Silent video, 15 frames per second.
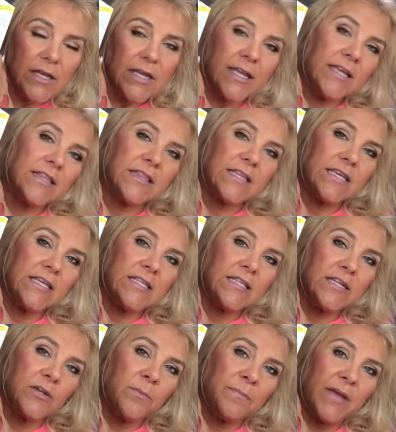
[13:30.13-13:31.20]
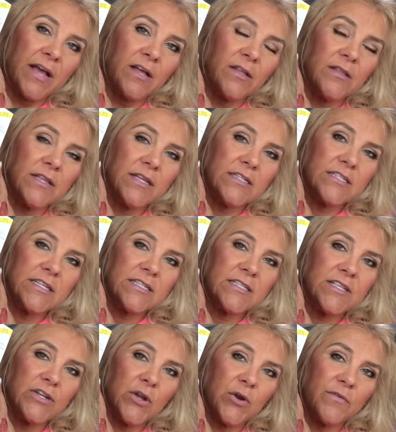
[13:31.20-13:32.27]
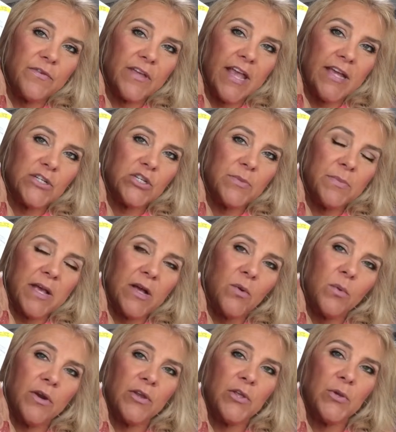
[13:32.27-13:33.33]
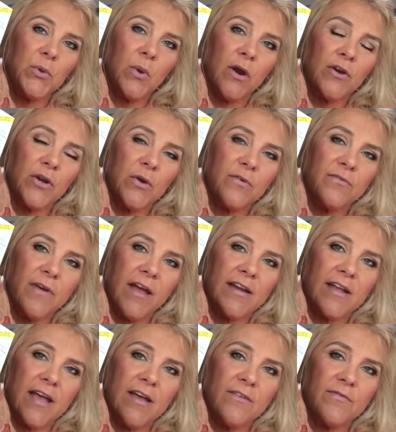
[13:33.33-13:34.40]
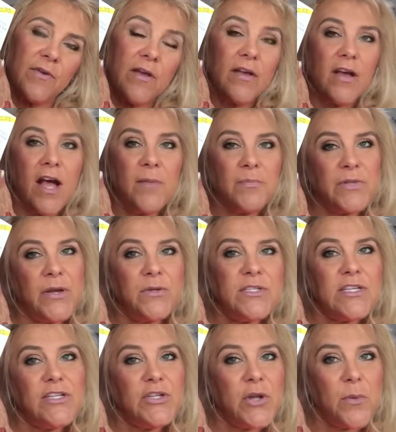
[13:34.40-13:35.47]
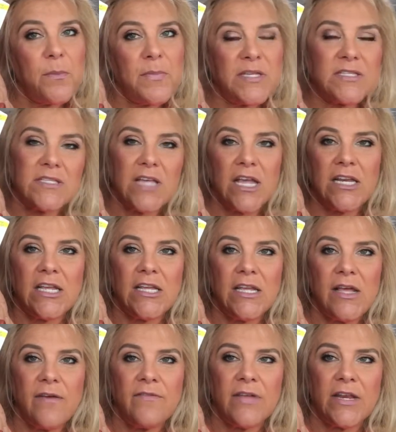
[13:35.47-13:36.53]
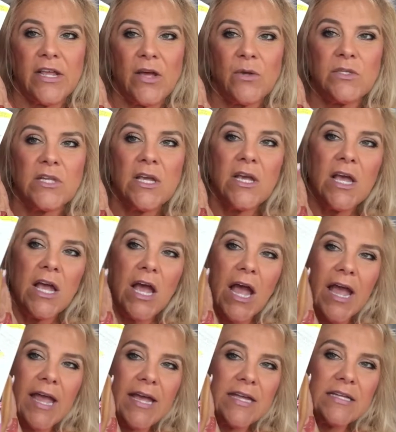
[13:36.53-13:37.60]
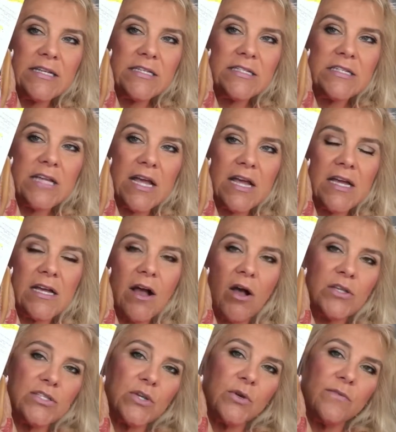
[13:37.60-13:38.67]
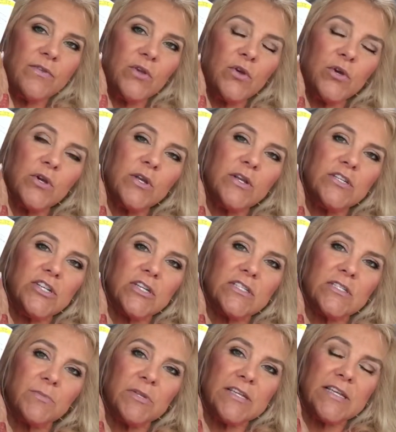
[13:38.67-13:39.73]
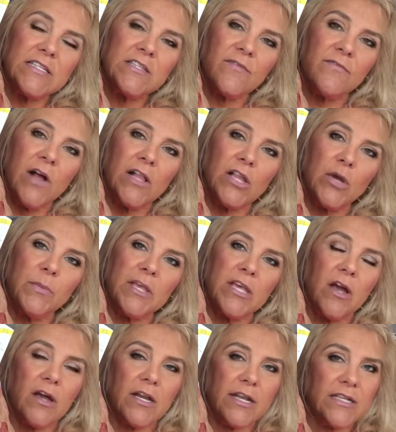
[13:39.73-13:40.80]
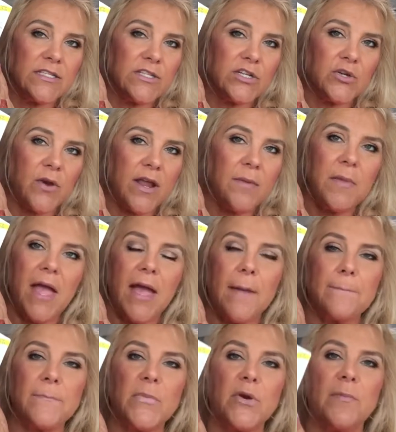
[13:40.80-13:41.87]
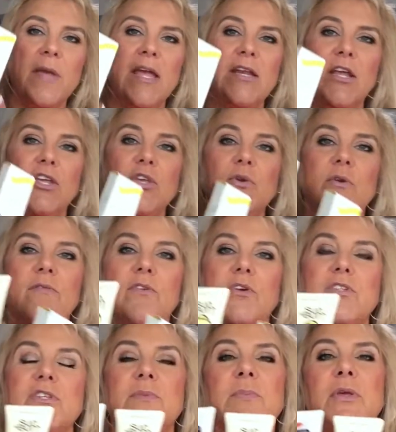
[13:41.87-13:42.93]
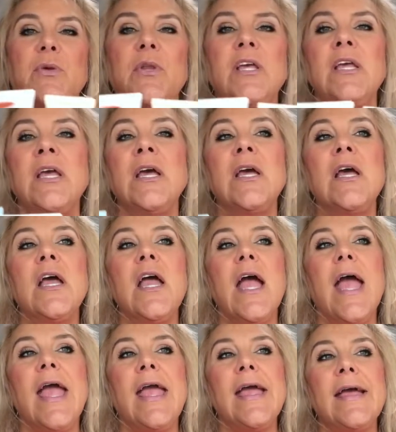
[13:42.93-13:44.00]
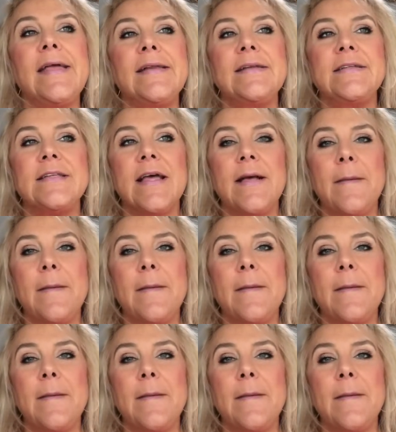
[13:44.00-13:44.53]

hit the little bell that is the notification bell, where you are notified of uploads and you don't miss any videos. And also, if you could just please follow me on Instagram at Mermaid Universal Beauty, and